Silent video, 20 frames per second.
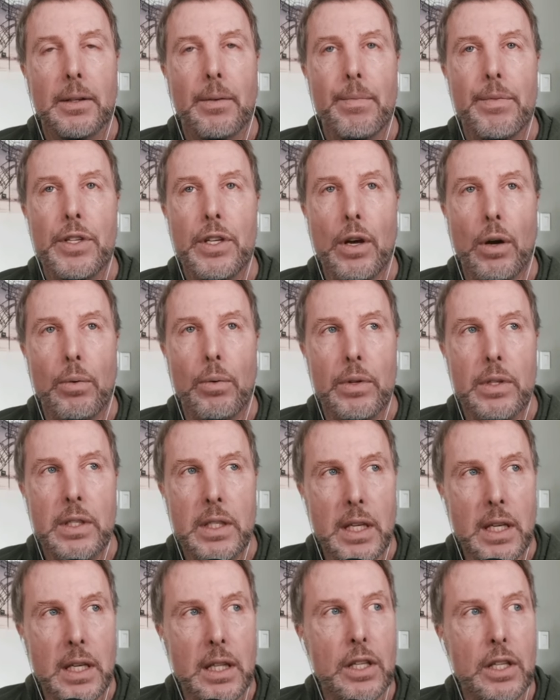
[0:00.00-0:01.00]
So
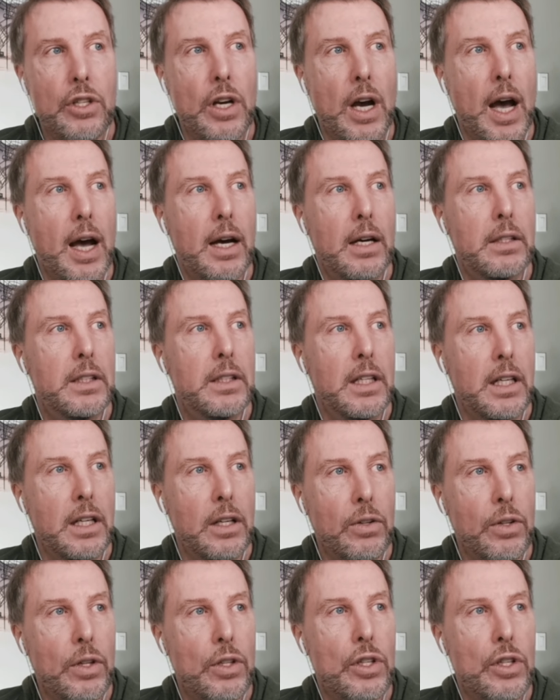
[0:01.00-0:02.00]
see the child,
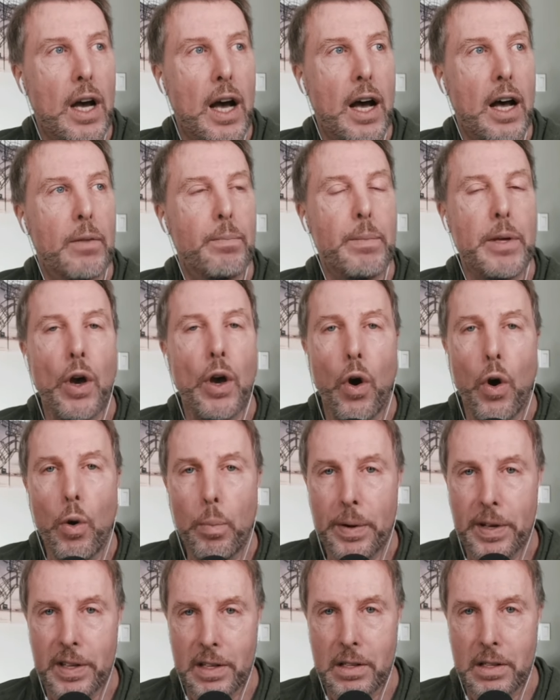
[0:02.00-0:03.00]
hear the child, be
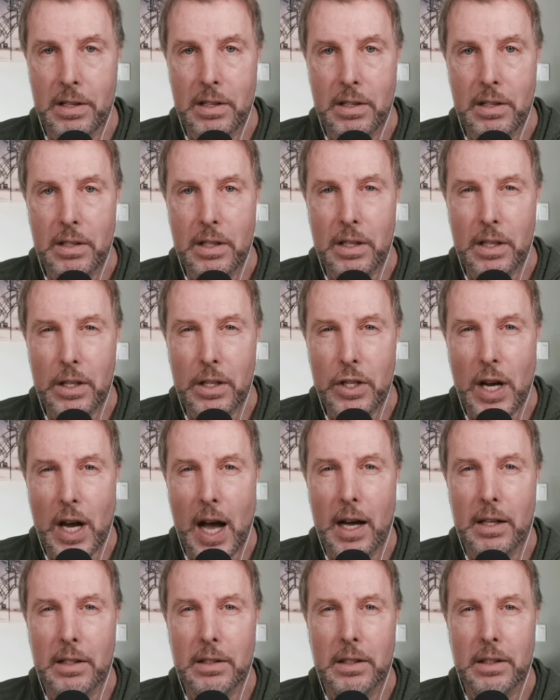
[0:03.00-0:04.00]
open to the
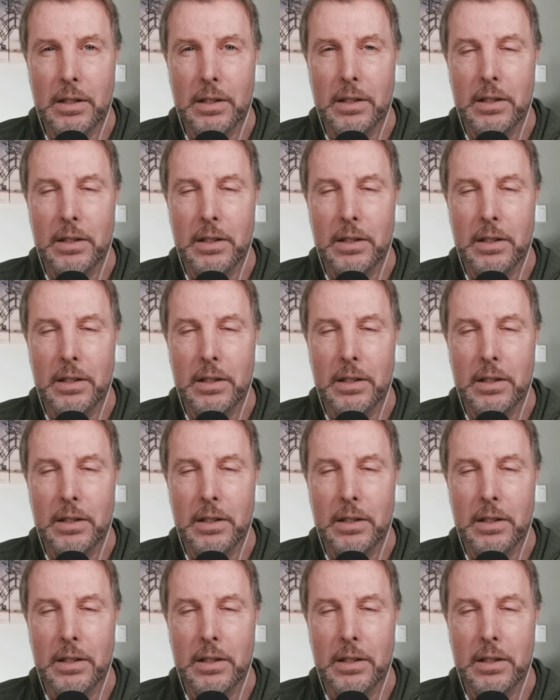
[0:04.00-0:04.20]
child,